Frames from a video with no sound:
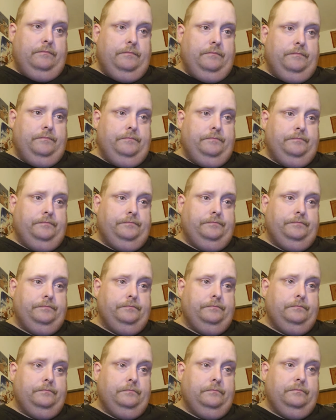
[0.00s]

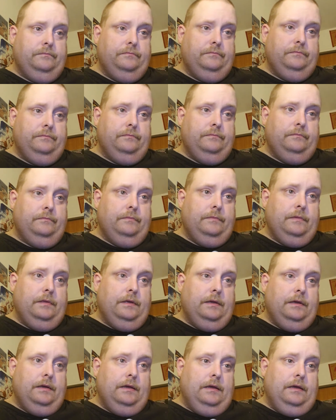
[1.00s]

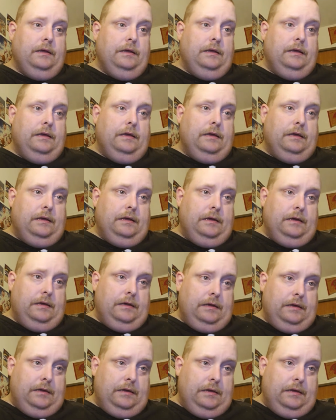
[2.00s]

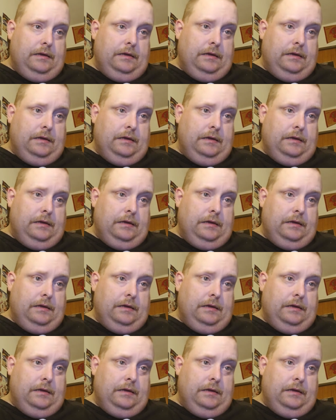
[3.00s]
(no one is talking)